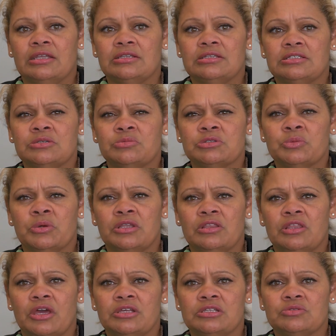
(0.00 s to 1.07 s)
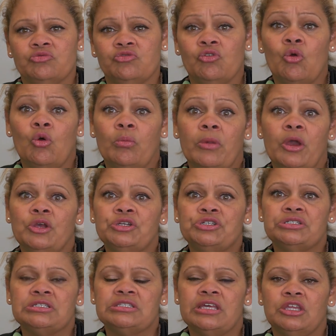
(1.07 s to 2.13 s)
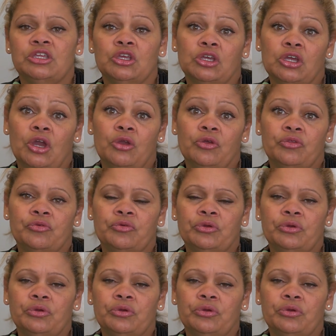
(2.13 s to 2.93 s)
and it was one of those raw emotions that you go